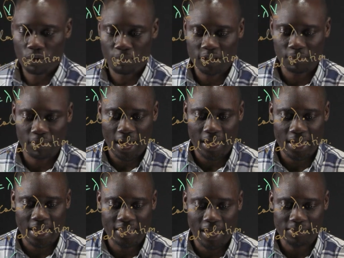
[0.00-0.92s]
multiply
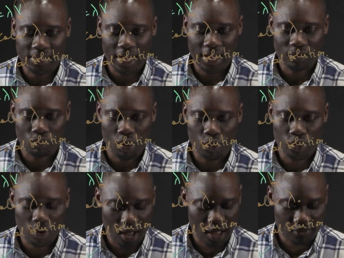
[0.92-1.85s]
a times z, what will you
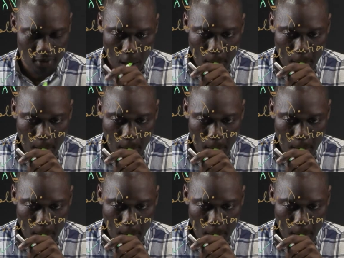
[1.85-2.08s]
have?